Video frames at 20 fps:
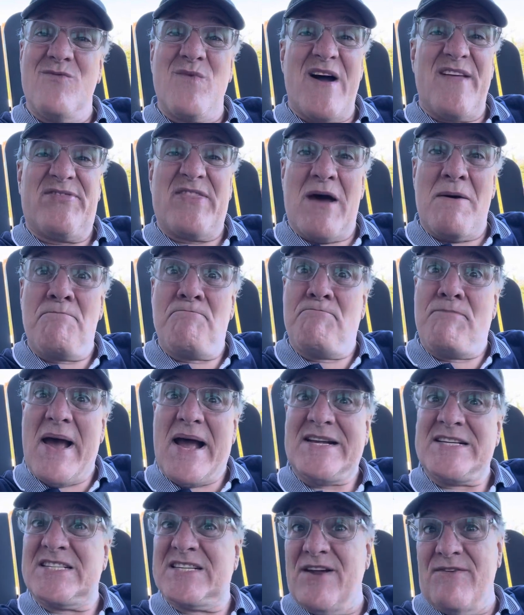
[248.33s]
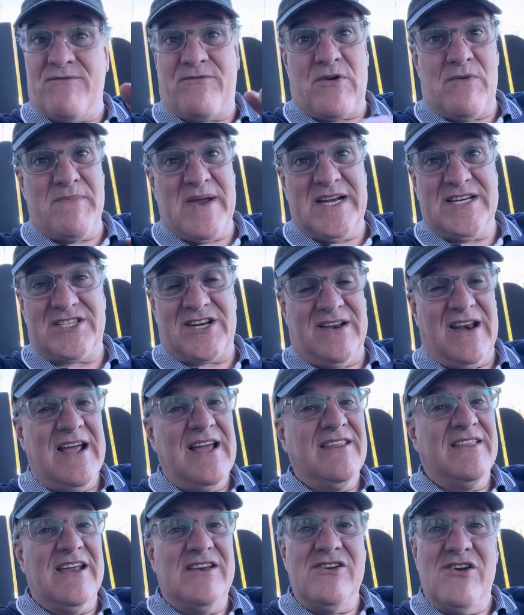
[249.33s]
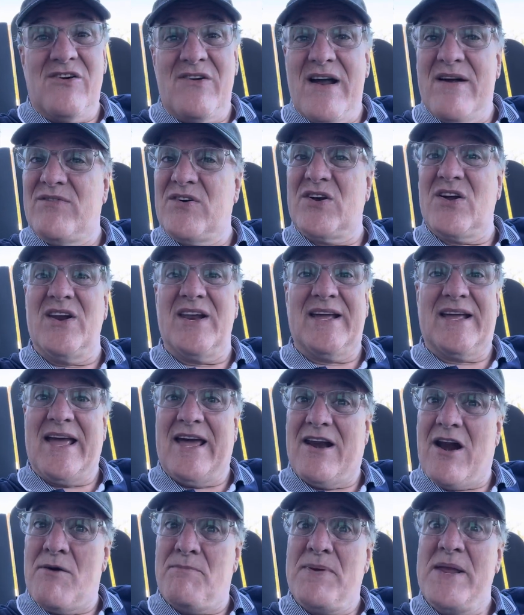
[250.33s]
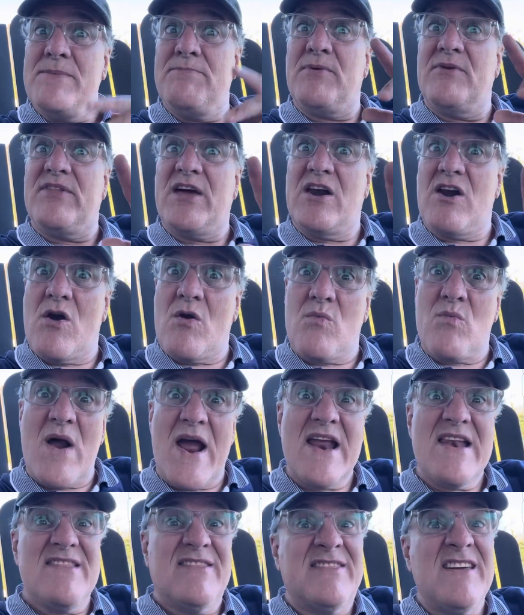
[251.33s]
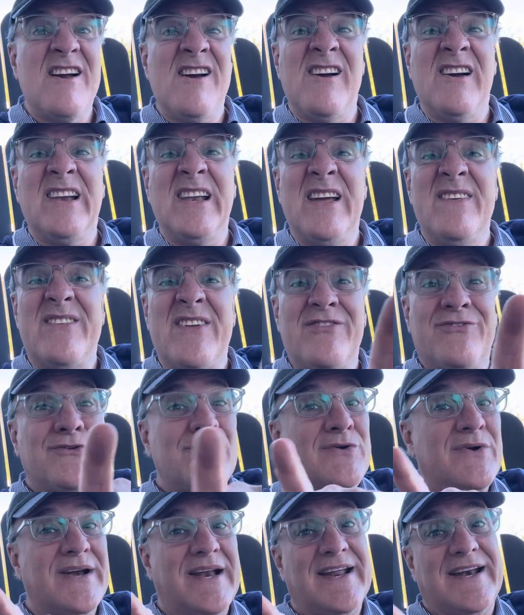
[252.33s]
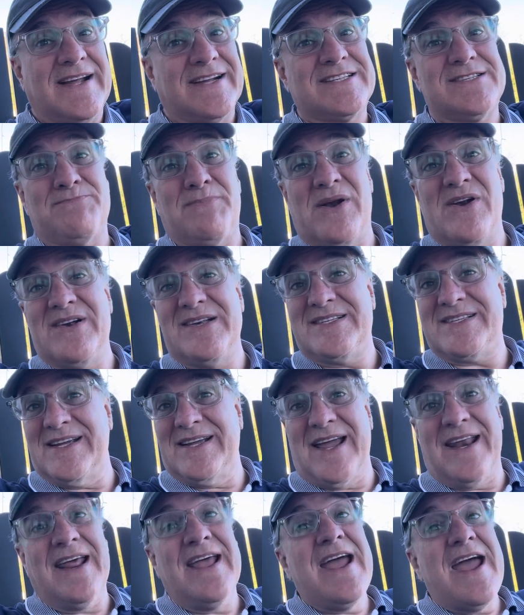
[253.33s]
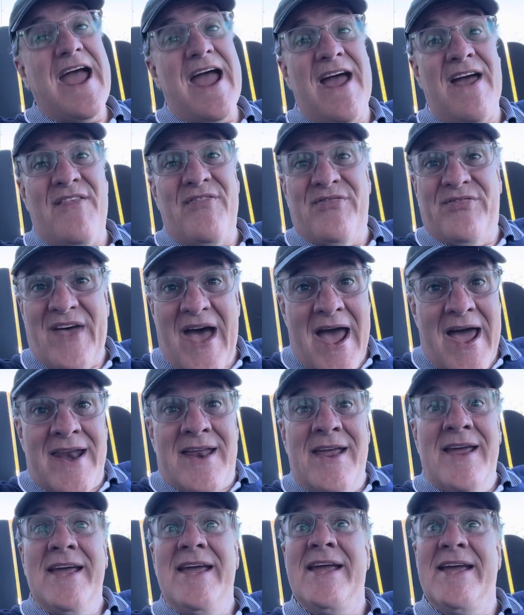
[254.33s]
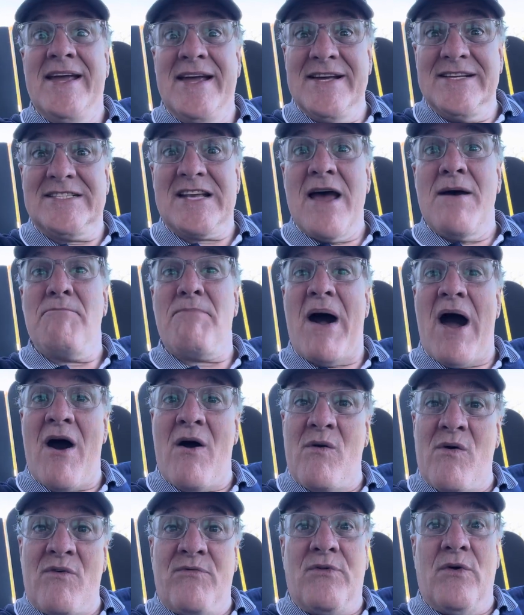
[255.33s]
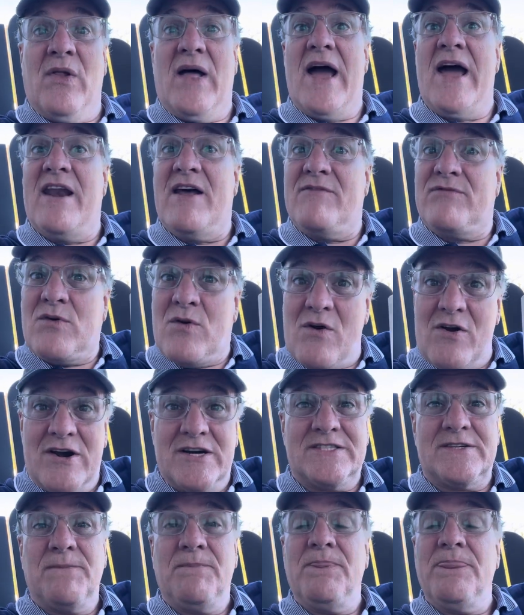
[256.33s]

what, the best information that you're ever going to get are people that are right there living through it and experiencing it. And that is powerful. And of course,